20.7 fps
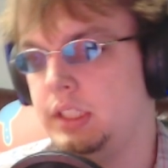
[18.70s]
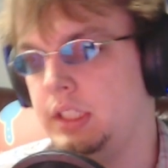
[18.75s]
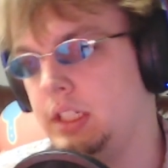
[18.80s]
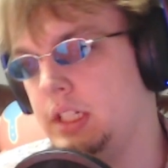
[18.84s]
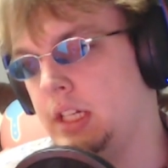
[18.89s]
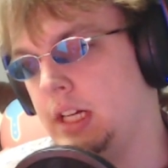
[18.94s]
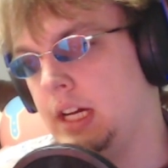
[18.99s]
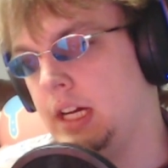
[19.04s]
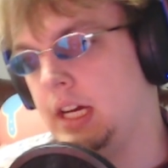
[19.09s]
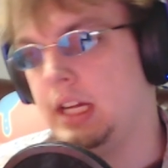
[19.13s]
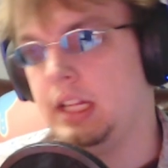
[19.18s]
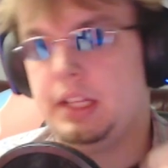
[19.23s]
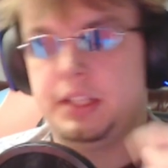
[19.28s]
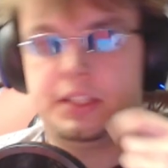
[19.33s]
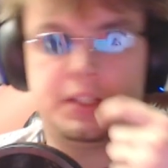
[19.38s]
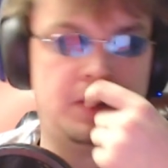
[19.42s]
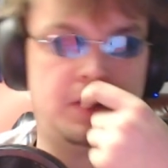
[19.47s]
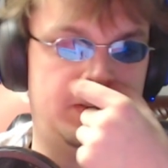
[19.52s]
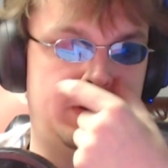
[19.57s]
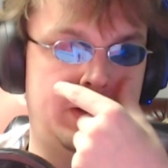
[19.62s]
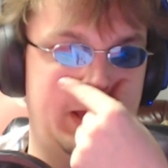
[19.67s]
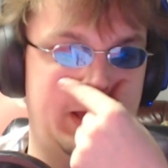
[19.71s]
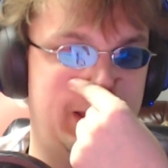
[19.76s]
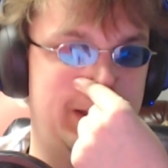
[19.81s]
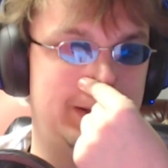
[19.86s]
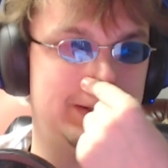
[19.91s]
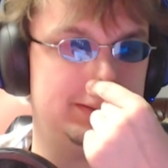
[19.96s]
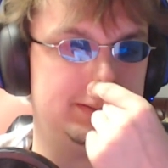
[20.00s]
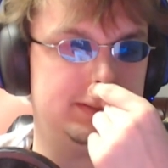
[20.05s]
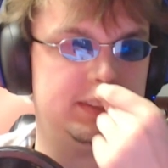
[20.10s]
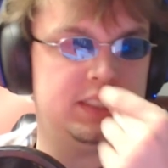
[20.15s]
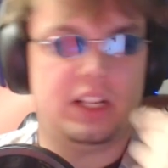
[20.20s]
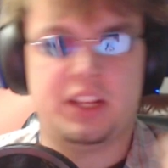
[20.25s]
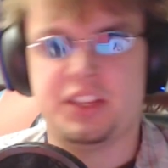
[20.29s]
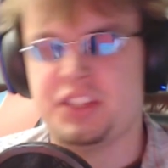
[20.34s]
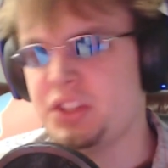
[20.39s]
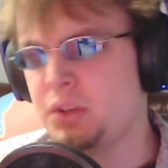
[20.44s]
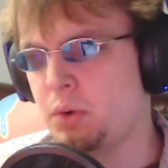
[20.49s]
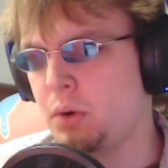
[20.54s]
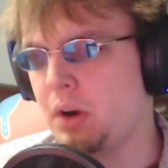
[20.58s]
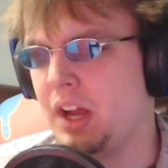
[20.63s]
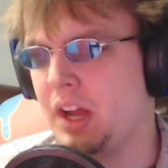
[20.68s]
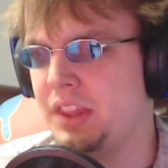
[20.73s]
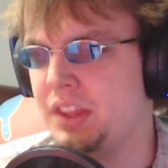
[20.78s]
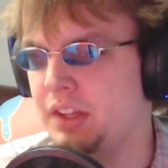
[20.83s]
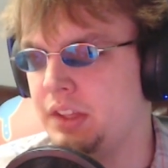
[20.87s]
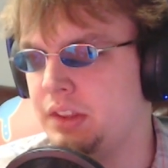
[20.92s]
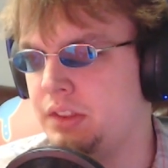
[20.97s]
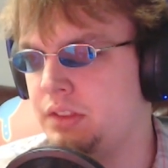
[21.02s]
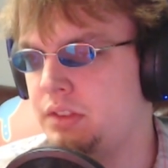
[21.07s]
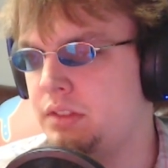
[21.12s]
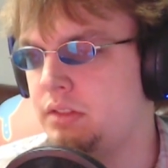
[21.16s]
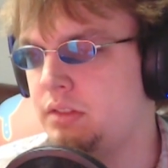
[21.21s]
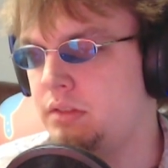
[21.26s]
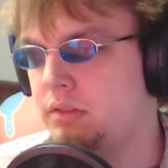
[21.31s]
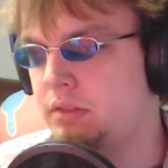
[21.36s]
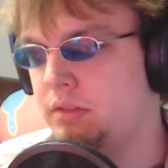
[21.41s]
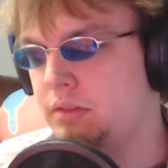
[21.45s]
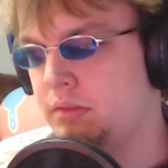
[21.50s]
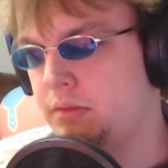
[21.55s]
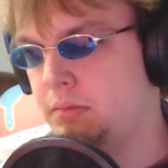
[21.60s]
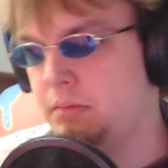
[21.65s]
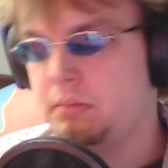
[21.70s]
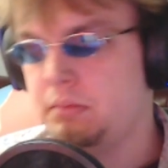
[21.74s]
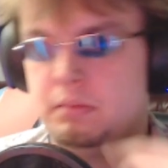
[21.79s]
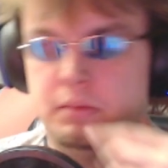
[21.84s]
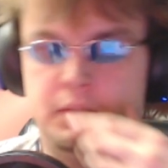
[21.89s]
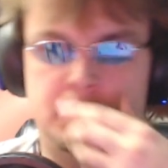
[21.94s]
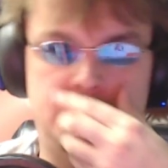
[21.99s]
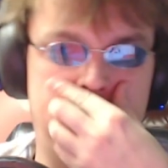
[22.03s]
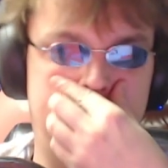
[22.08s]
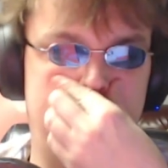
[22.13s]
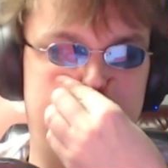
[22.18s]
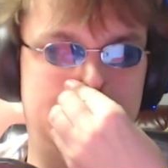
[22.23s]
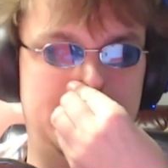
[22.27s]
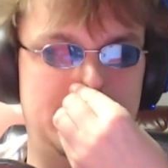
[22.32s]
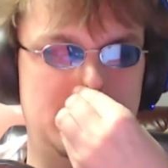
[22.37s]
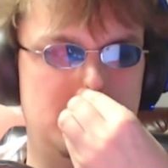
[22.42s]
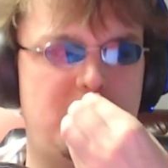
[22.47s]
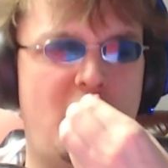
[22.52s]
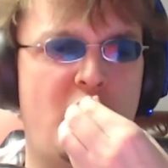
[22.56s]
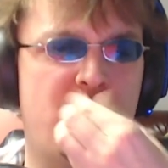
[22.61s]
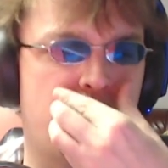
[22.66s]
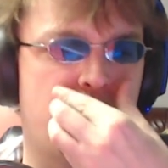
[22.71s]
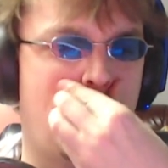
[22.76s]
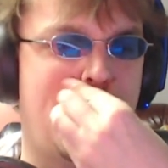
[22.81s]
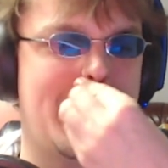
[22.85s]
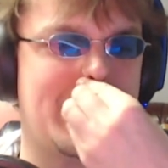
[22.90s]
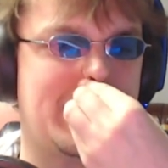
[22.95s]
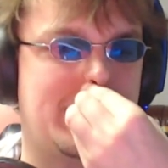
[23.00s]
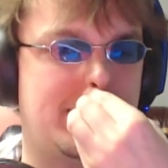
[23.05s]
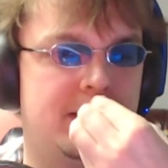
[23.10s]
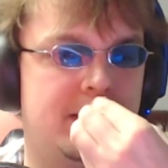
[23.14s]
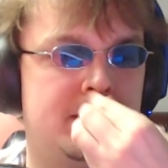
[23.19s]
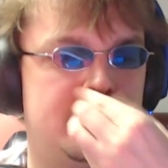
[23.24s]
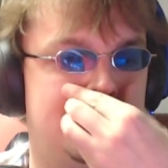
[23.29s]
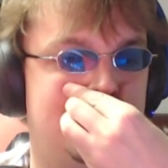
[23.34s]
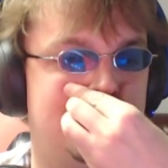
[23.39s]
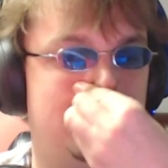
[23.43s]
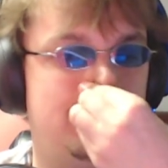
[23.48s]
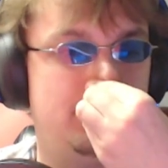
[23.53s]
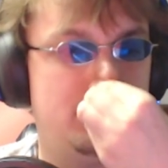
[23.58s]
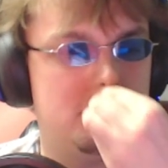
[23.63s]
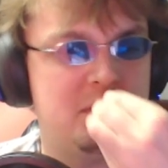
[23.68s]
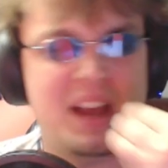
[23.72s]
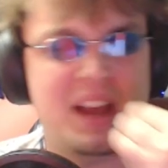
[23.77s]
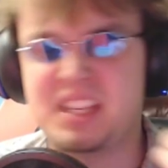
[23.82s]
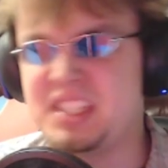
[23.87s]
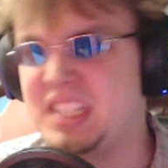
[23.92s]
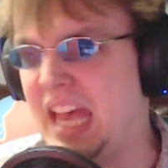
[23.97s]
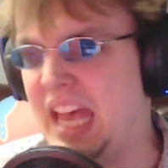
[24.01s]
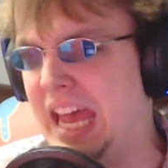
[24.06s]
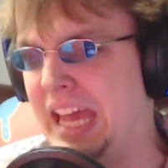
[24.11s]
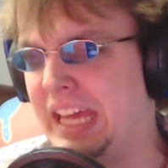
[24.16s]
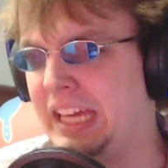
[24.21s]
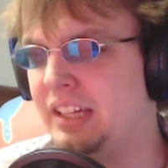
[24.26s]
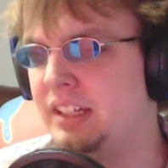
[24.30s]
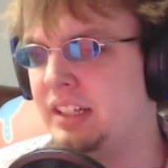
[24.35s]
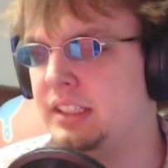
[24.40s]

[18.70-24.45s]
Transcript: Uh, let's go ahead. Uh, let's throw on the... They're both weak. What am I saying?